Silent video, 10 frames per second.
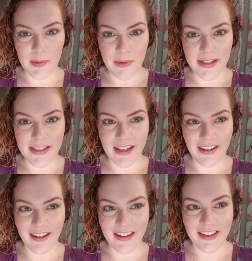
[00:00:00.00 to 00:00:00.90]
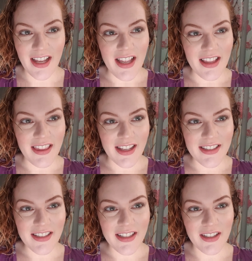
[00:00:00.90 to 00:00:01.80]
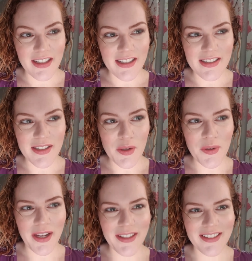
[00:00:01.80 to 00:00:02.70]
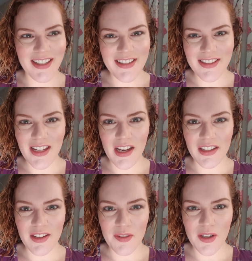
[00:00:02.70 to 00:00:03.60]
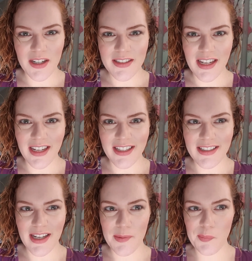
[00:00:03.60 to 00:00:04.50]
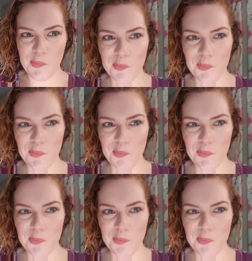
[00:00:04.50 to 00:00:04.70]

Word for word: to put mascara on. That's hilarious. Okay, I just thought I'd give you guys that heads up.